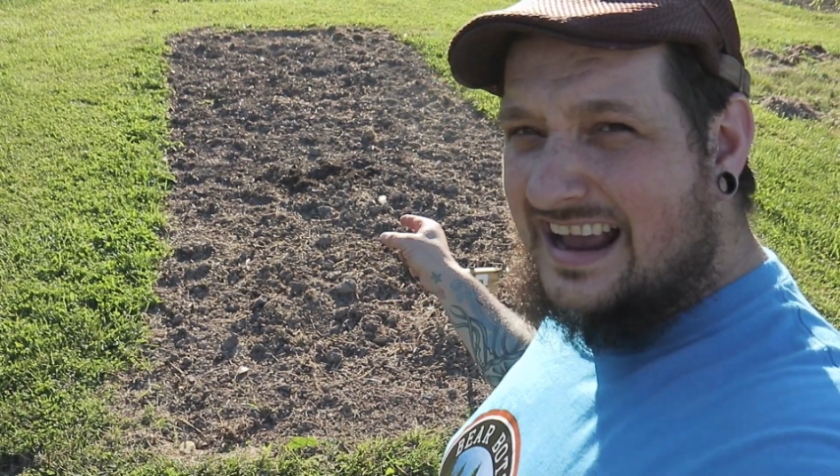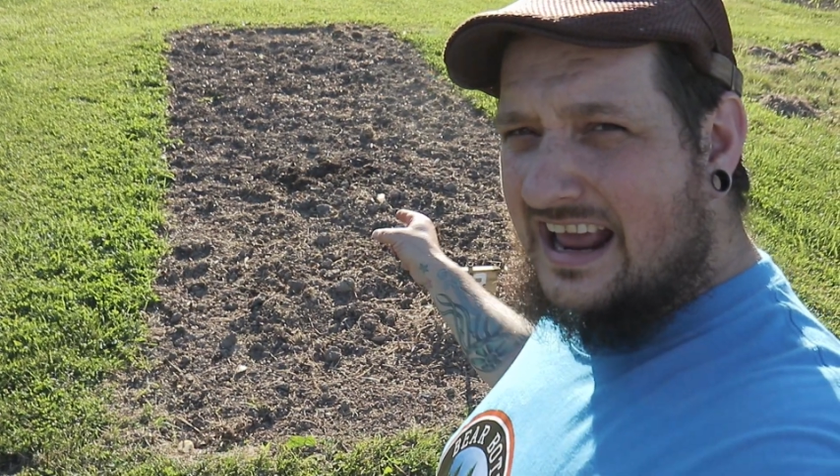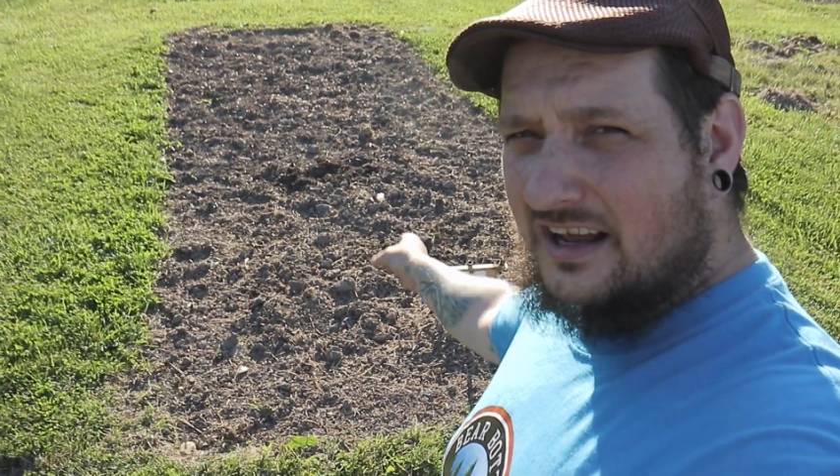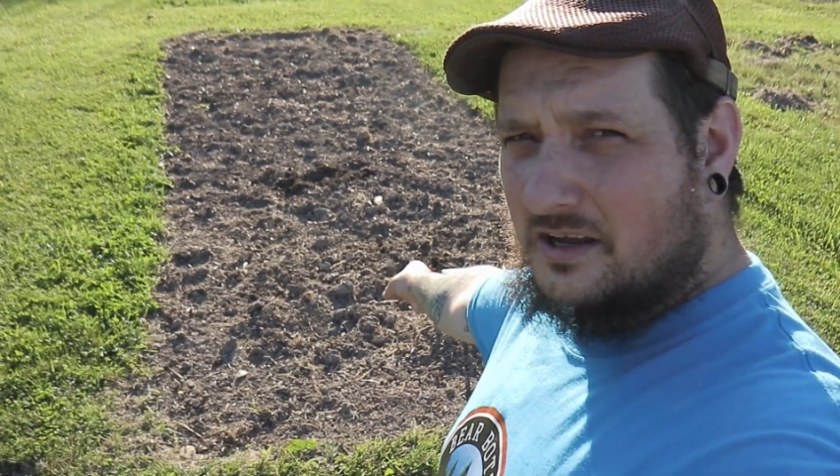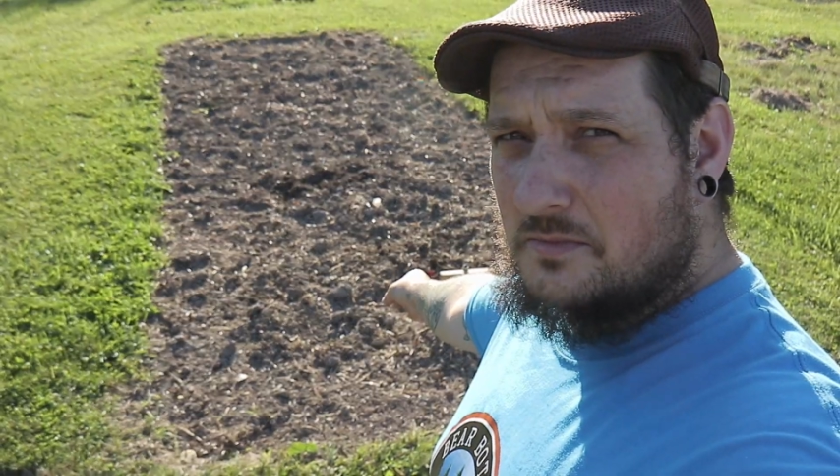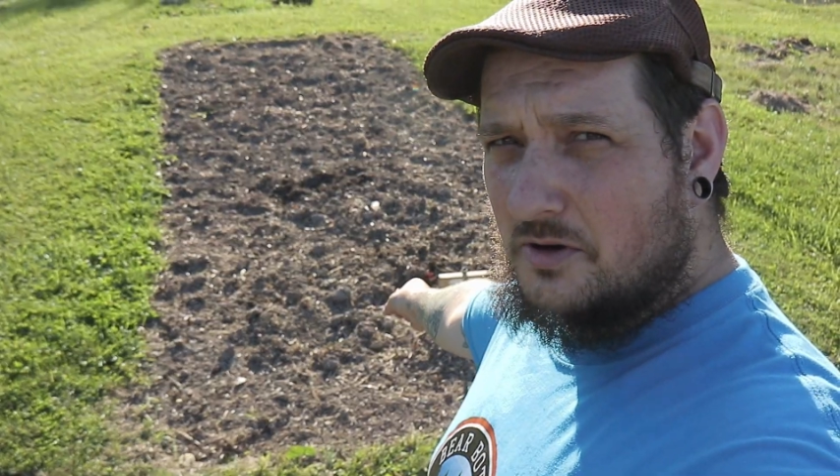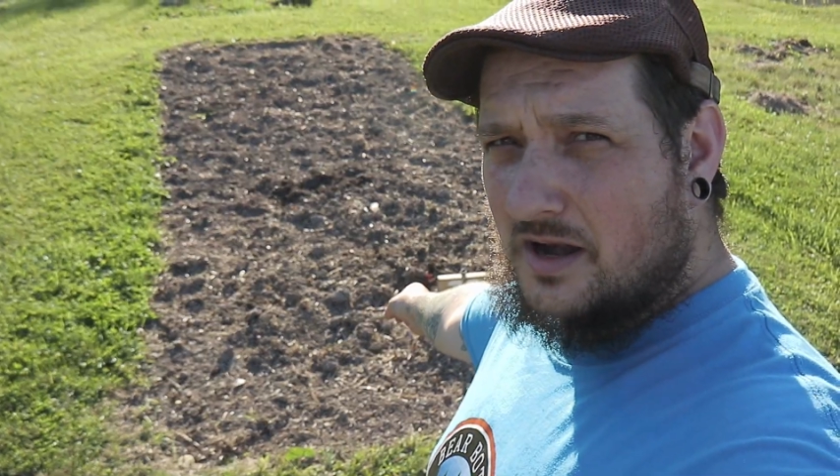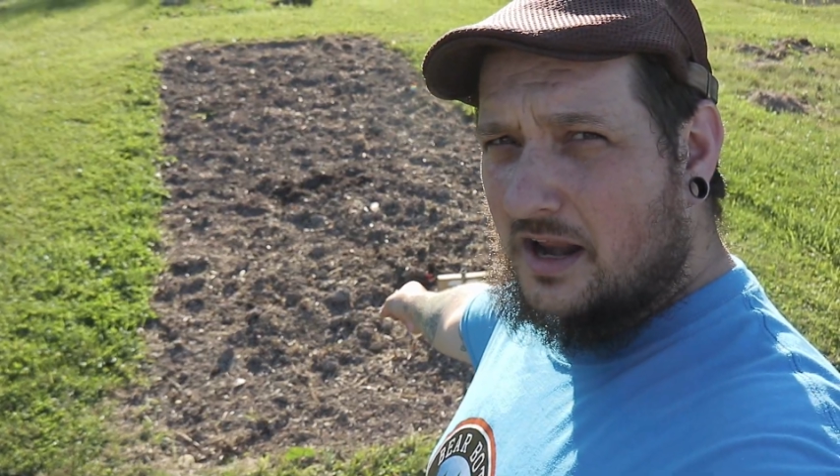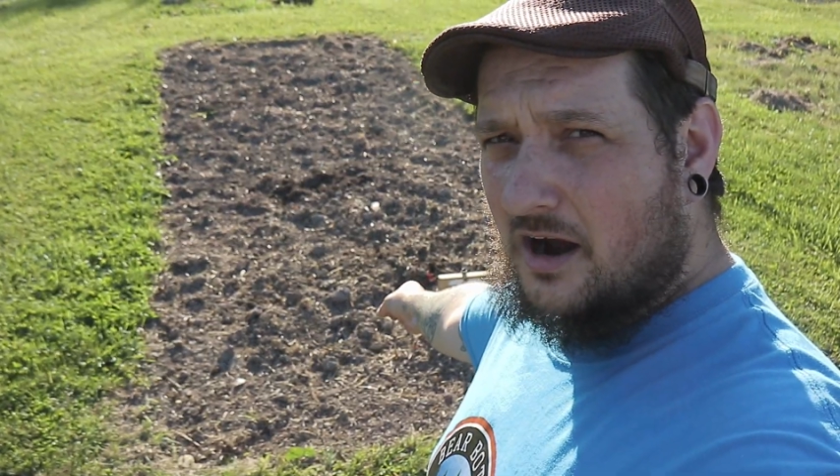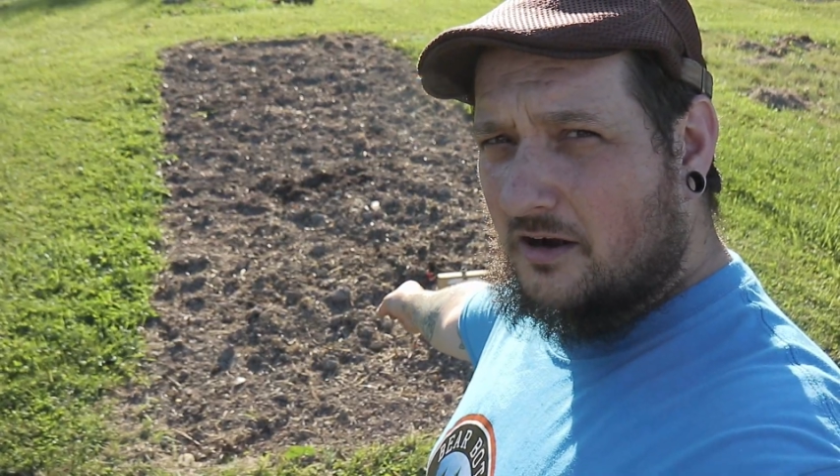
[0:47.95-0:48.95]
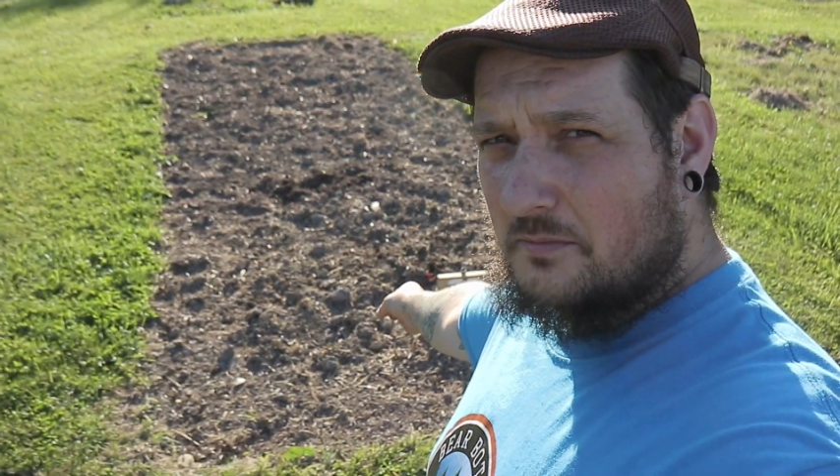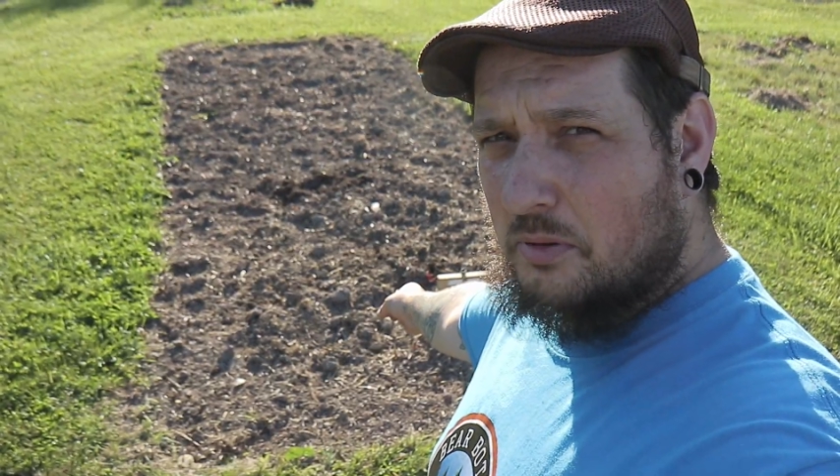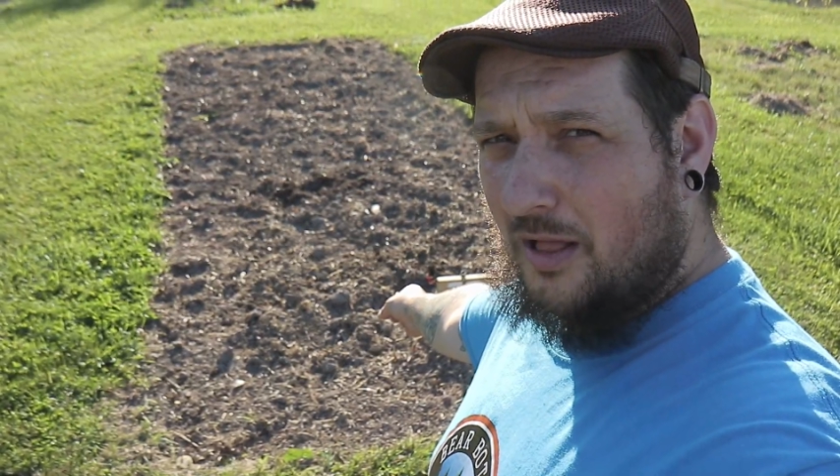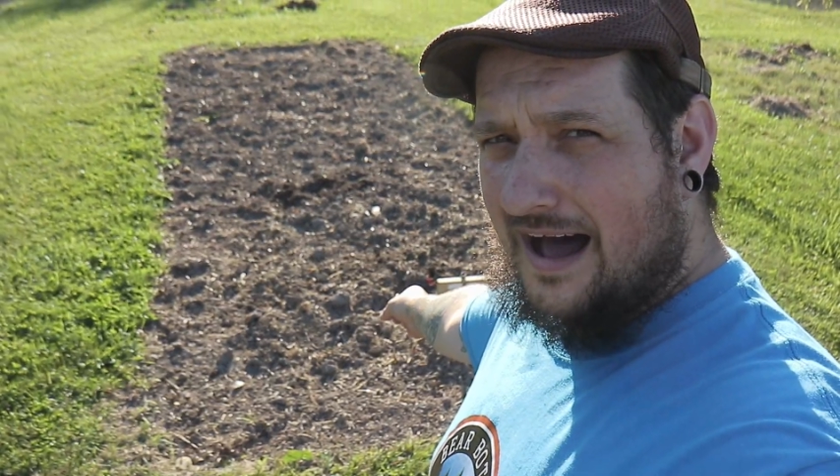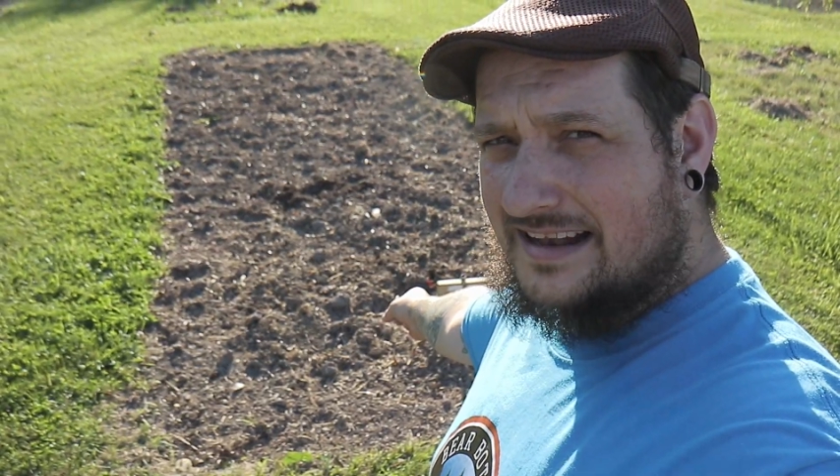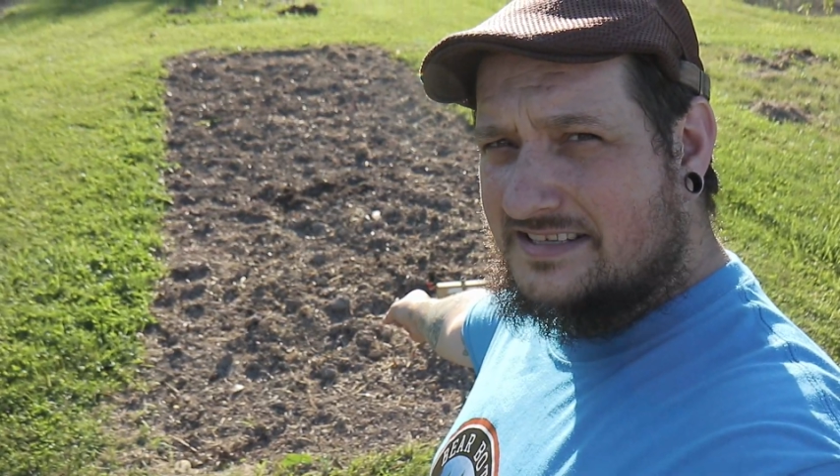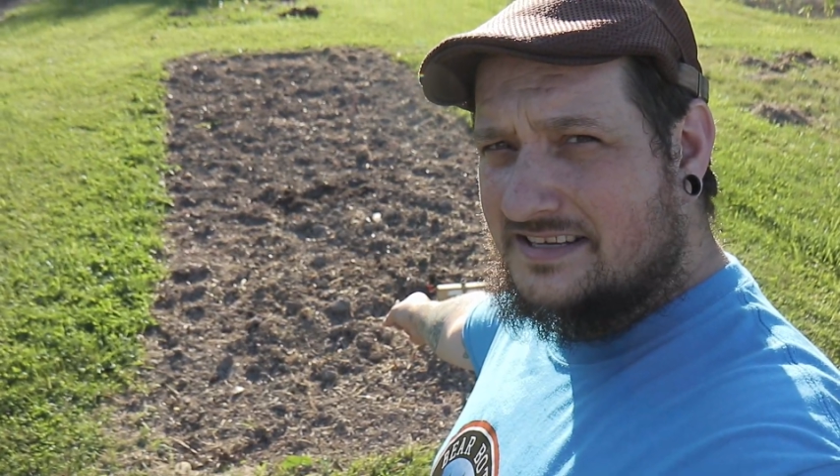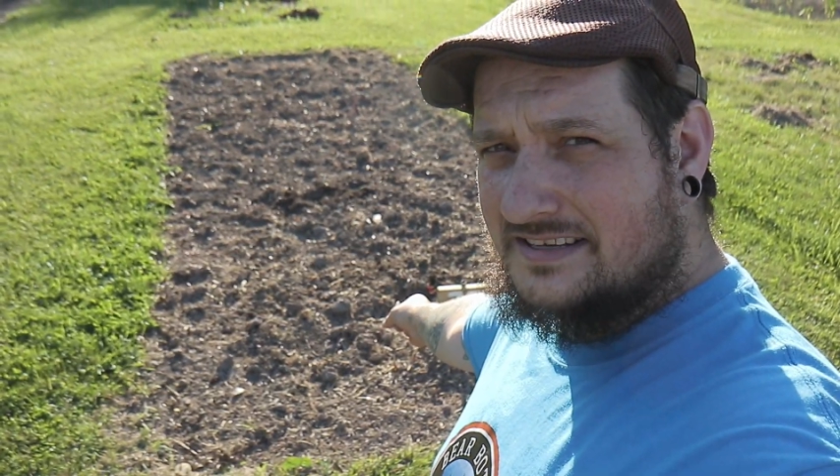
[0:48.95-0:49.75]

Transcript: in a community garden plot.